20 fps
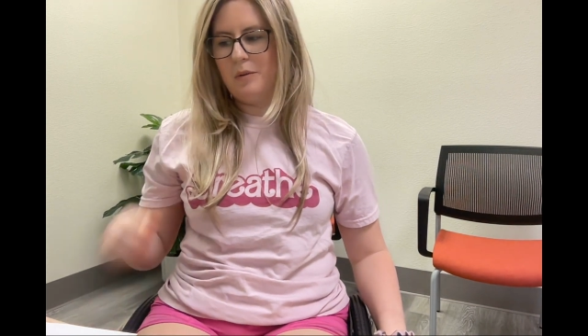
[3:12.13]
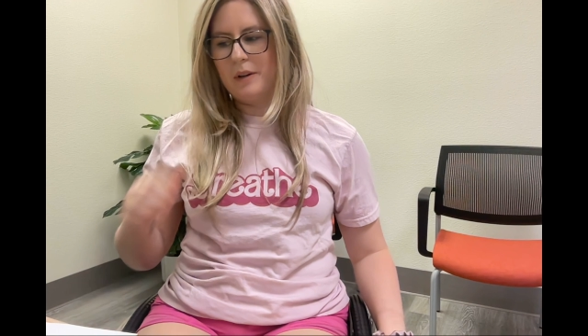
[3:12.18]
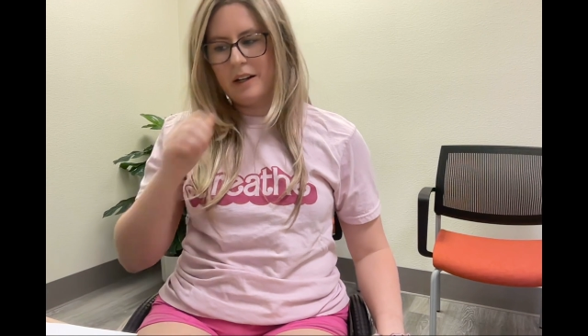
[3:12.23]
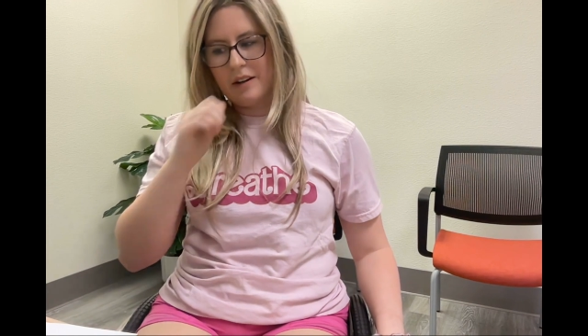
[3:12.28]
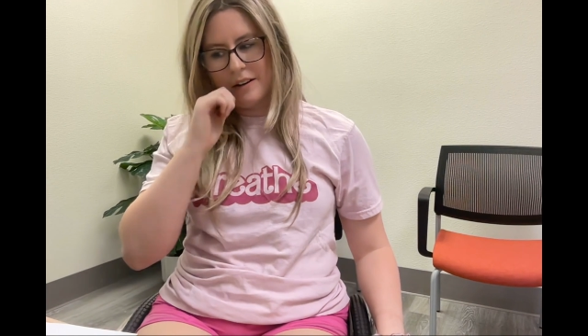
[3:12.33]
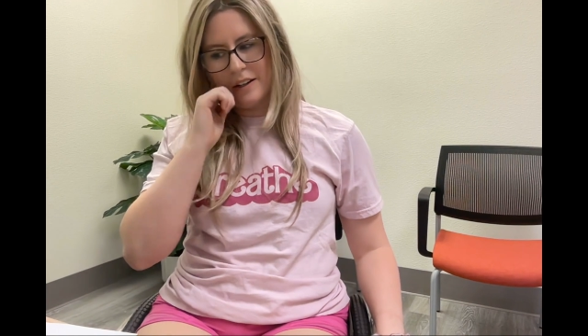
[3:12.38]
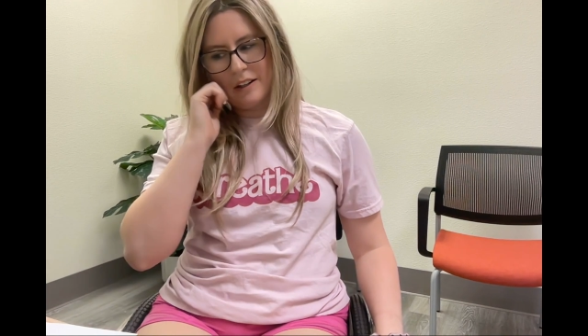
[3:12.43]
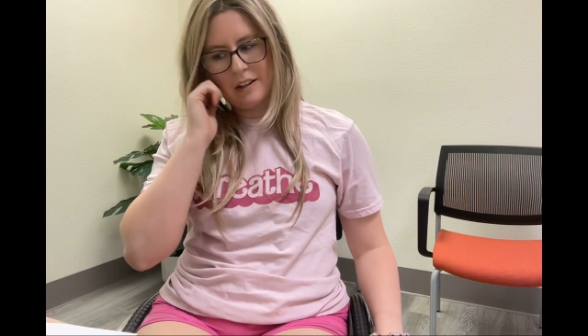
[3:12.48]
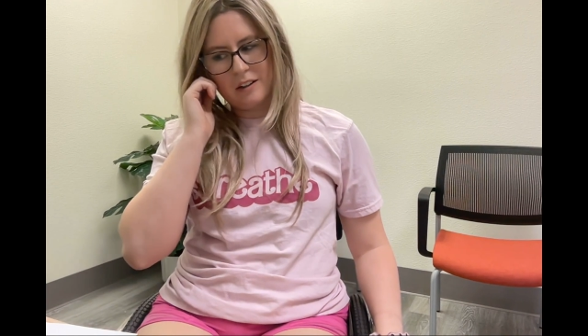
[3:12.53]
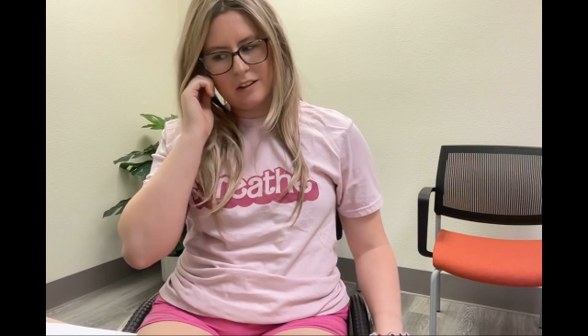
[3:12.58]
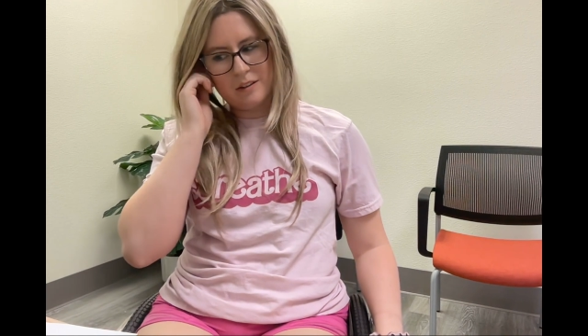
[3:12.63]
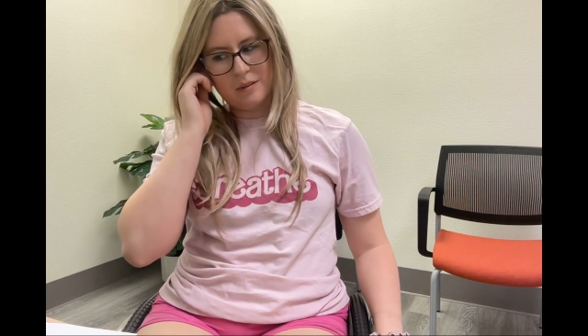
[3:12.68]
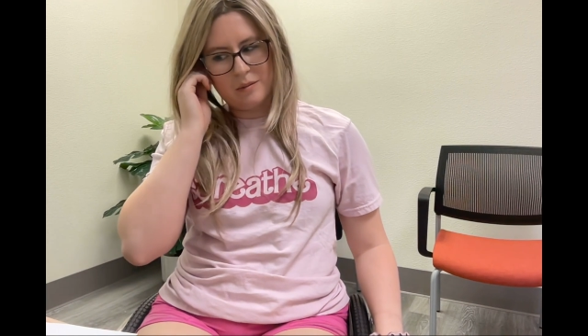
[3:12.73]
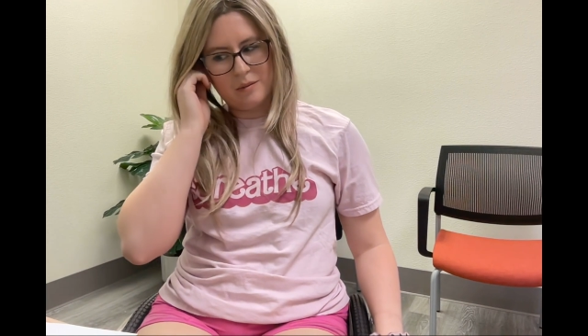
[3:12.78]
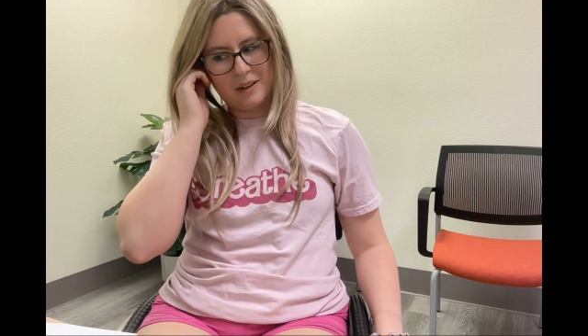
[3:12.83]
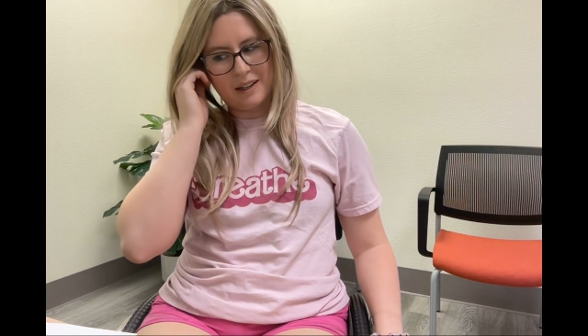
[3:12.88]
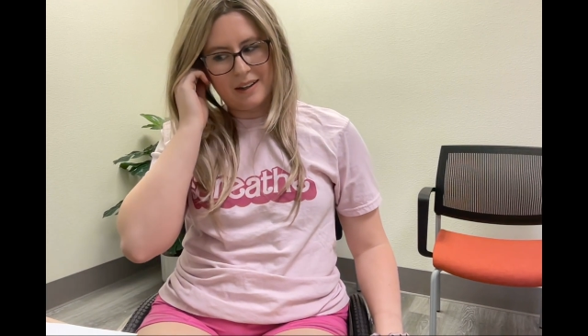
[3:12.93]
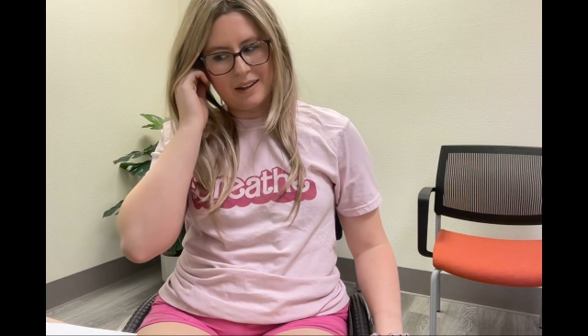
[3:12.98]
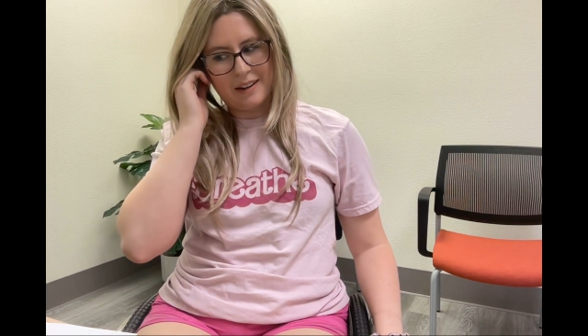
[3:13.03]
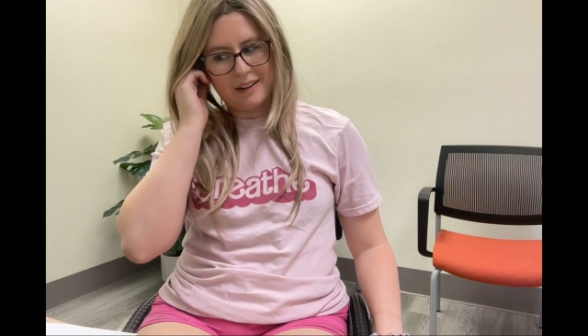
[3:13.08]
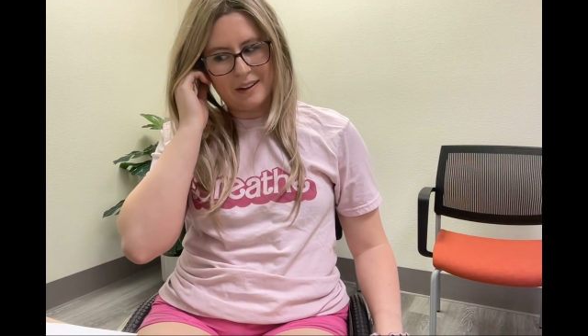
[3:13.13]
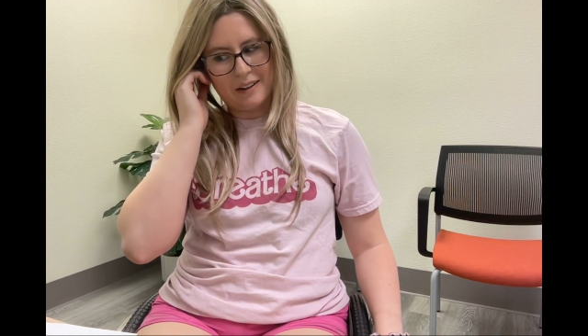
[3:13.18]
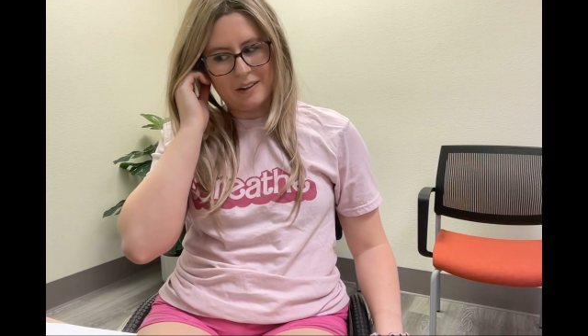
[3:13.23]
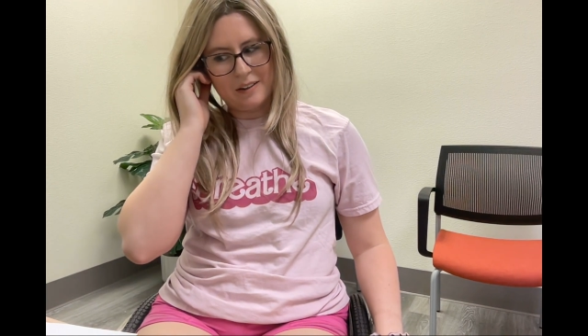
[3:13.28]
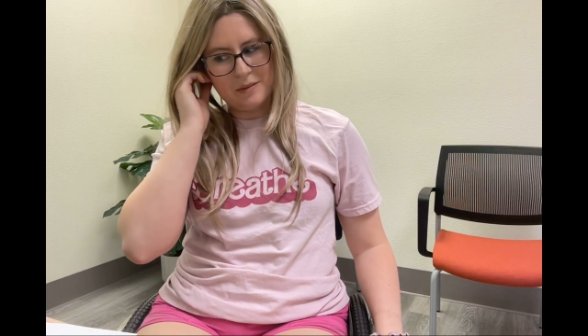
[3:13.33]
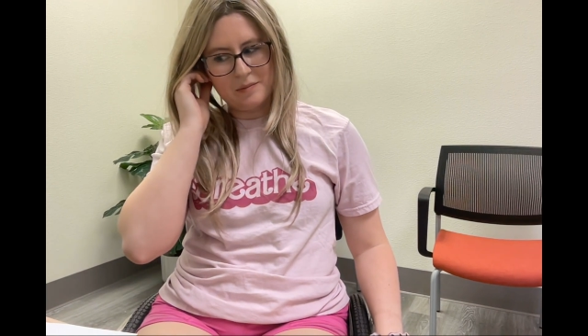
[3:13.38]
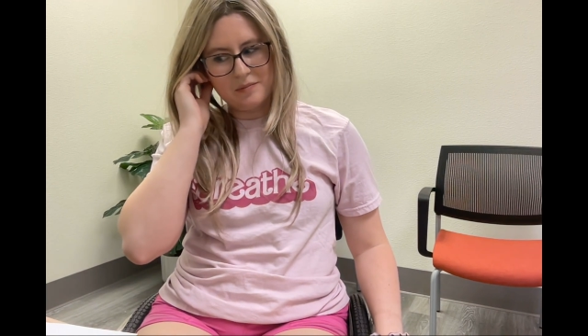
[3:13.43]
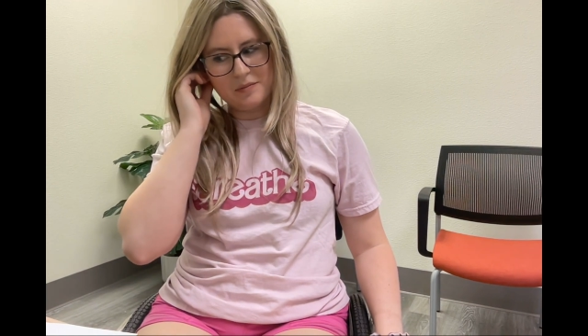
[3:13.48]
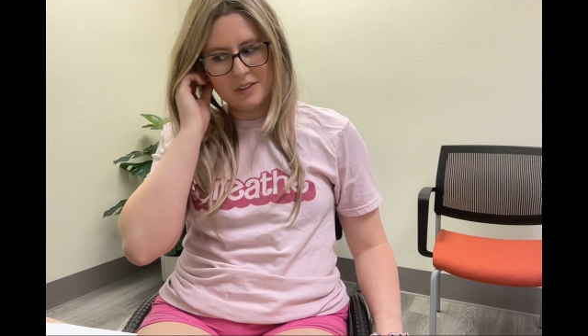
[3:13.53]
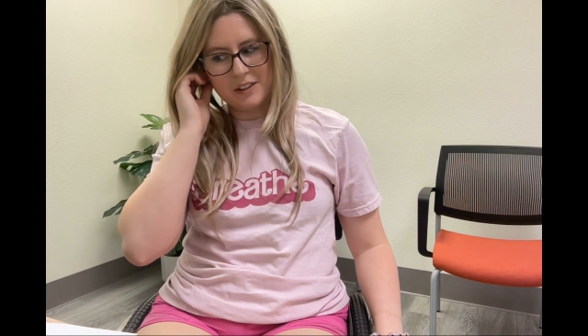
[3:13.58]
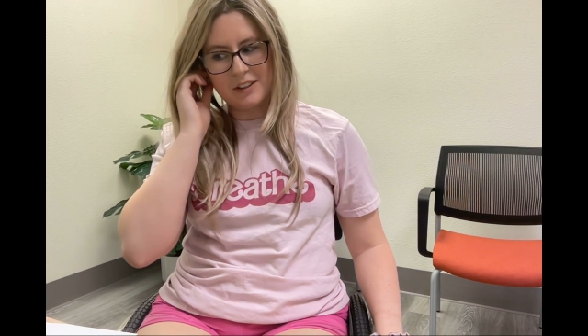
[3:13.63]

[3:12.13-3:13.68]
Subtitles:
wearing my